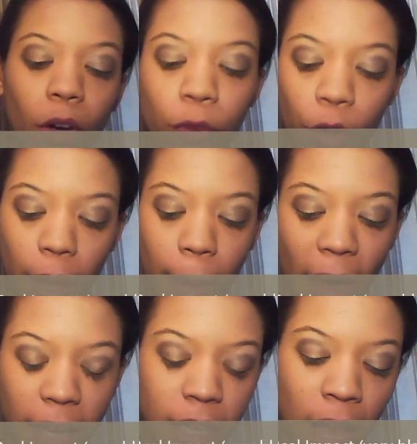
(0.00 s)
Real
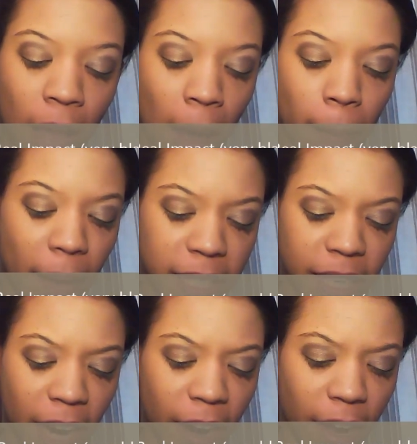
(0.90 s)
Impact
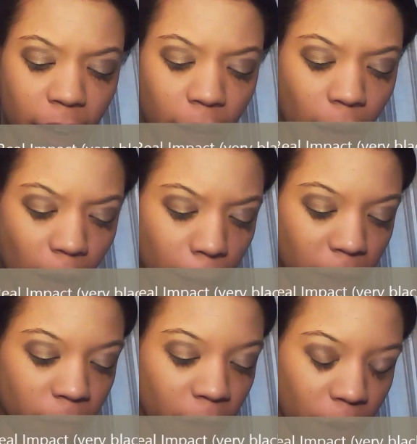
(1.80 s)
Mascara
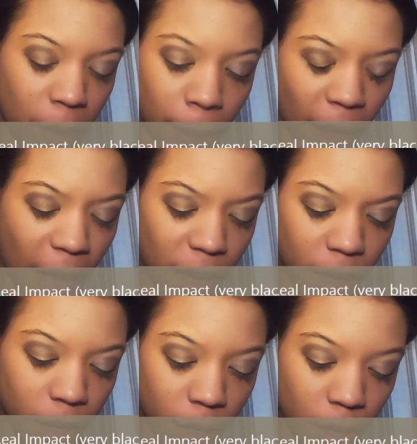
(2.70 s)
in Very Black.